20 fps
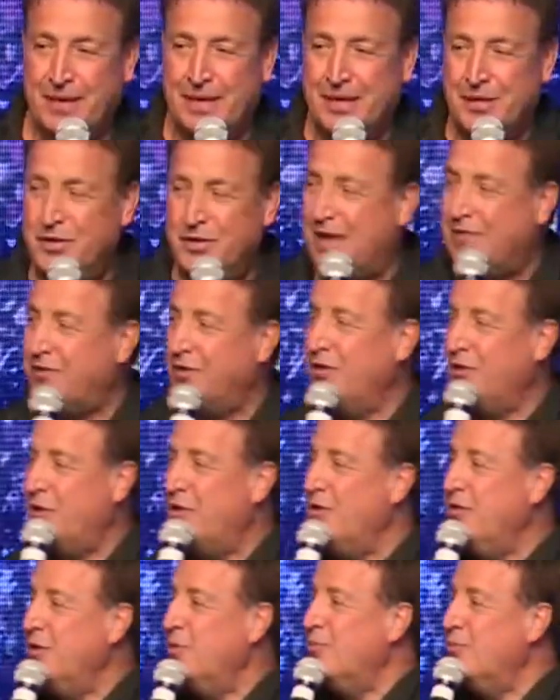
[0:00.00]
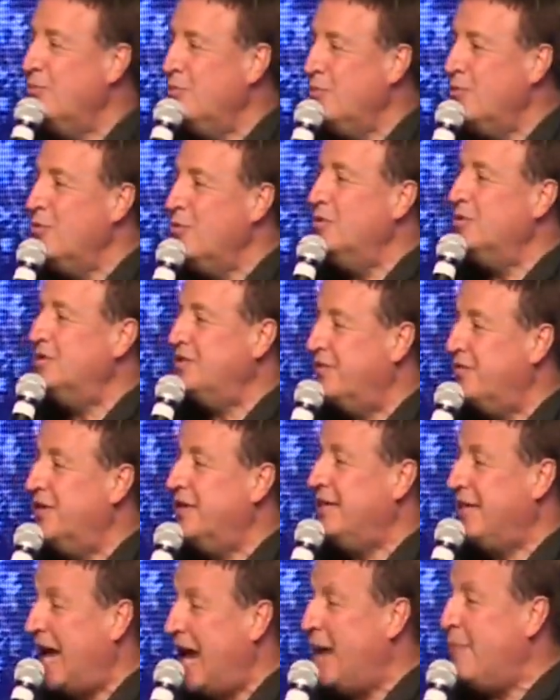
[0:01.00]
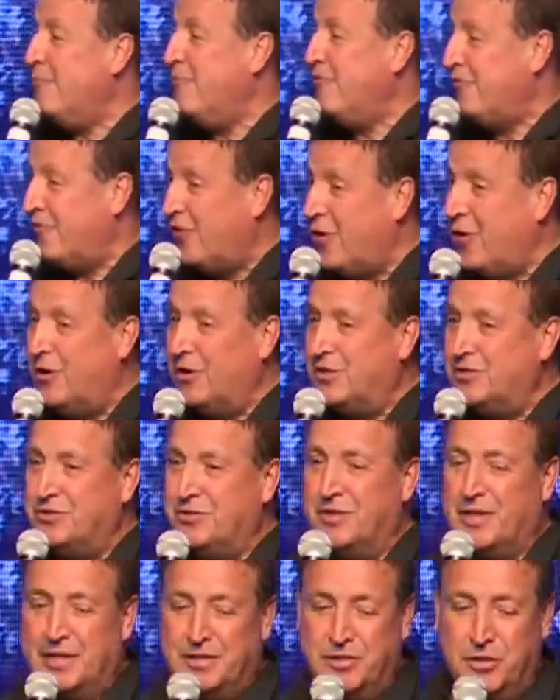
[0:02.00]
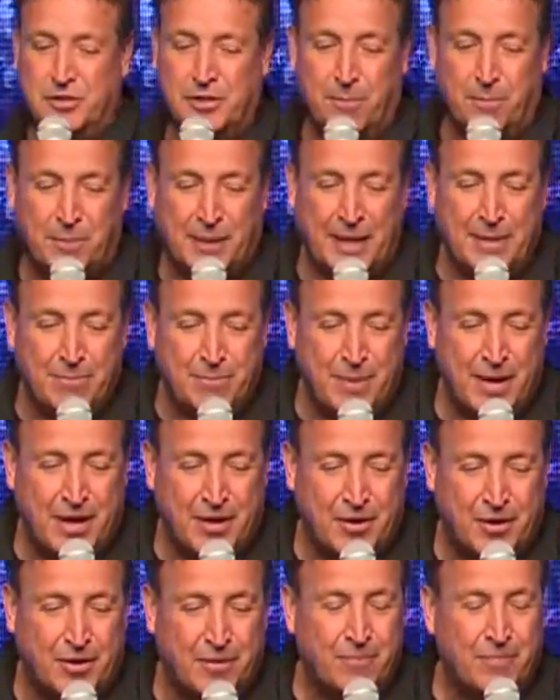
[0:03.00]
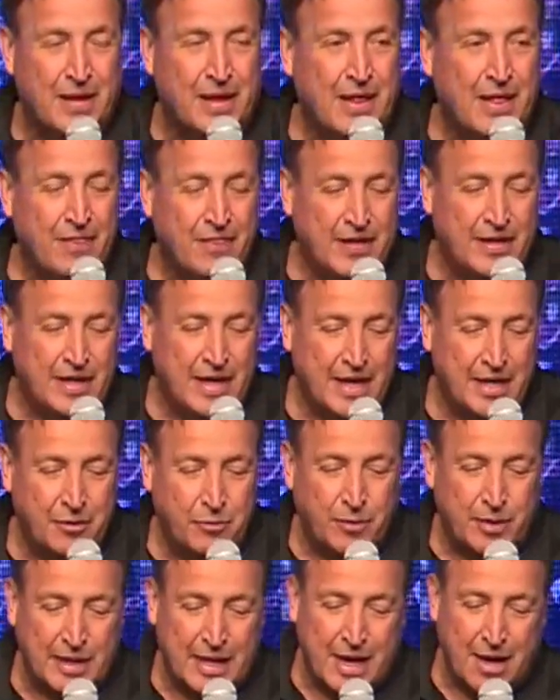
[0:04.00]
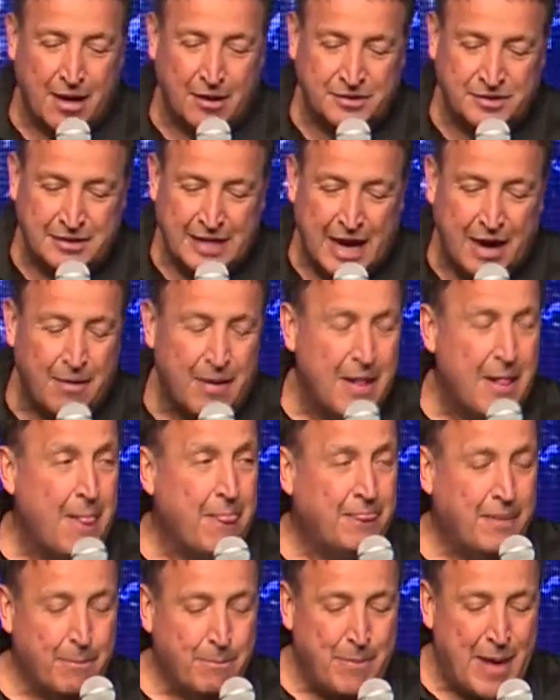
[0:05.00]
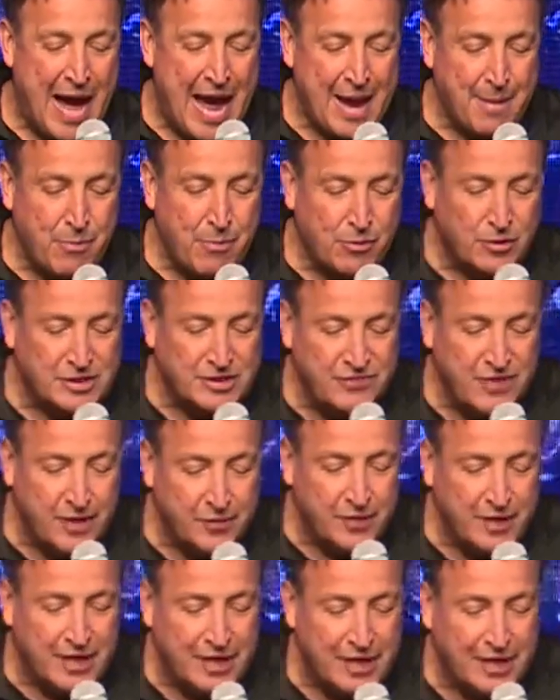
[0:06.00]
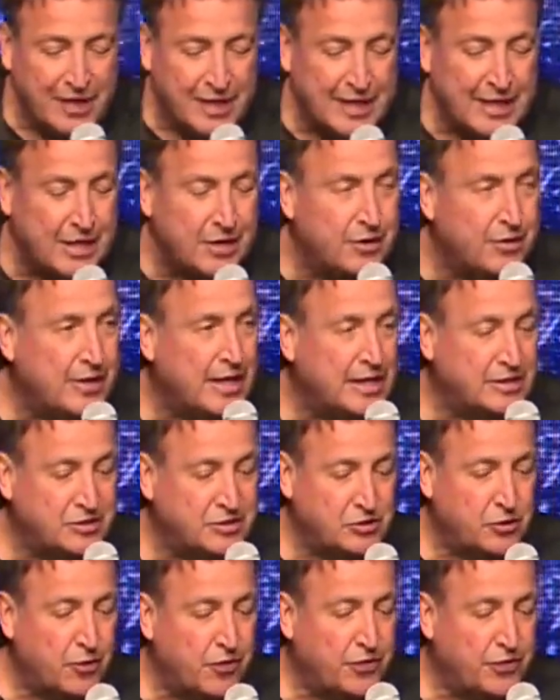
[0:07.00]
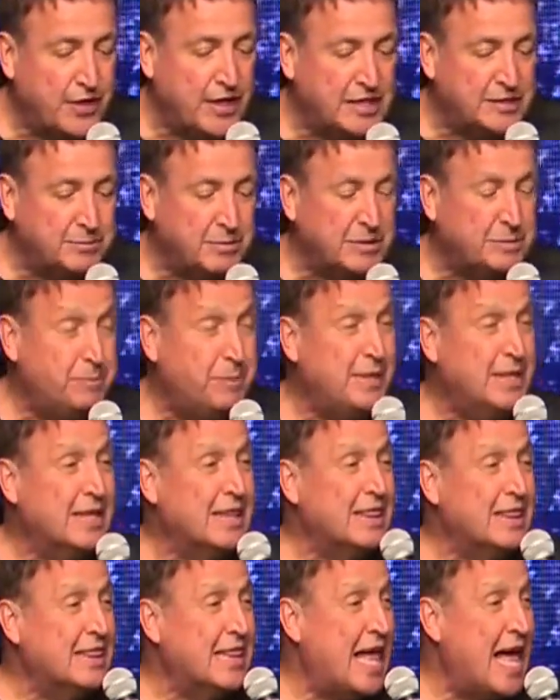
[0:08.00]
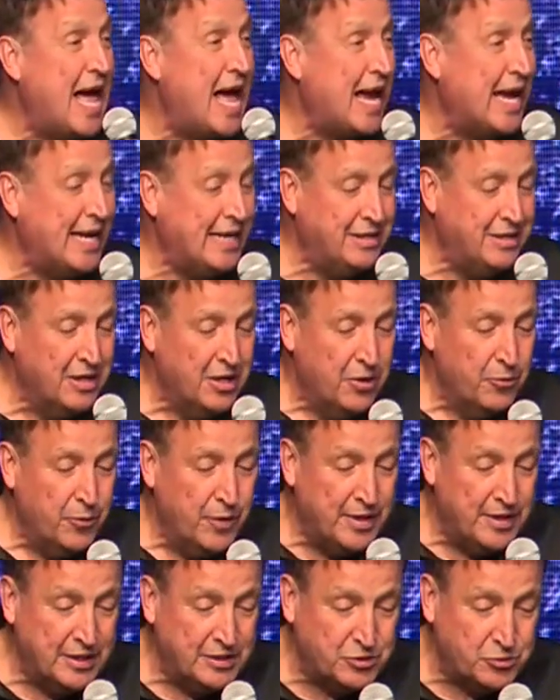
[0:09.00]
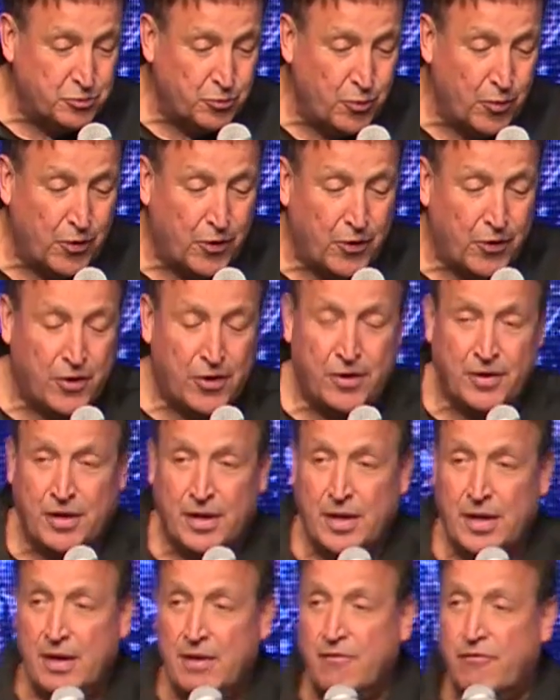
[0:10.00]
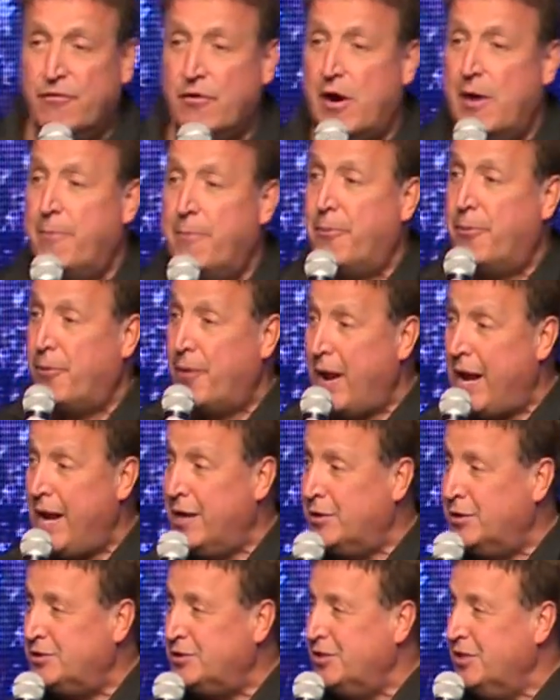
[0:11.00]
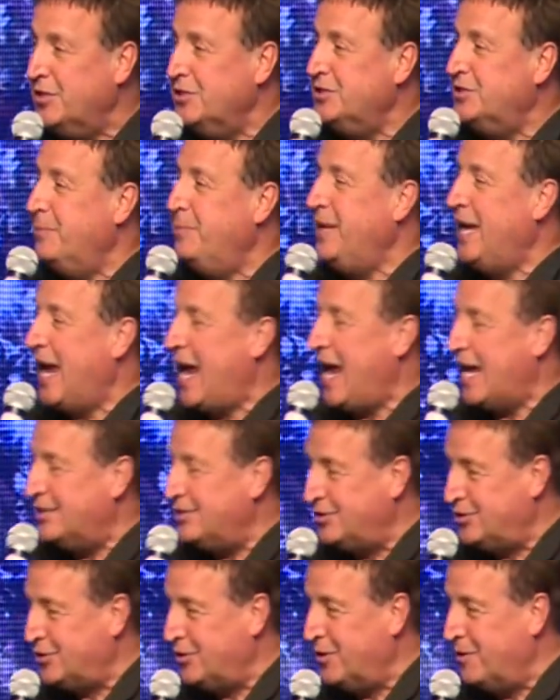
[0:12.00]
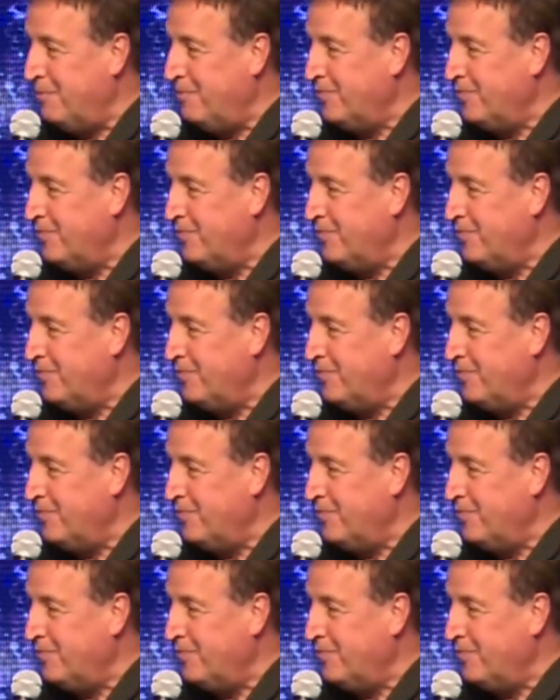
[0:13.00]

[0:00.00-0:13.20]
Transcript: You have to learn the rules of the game first so then you can play better than anyone else. Now, the Bible is very clear that certain things must be aligned with His Word for our prayers to be answered.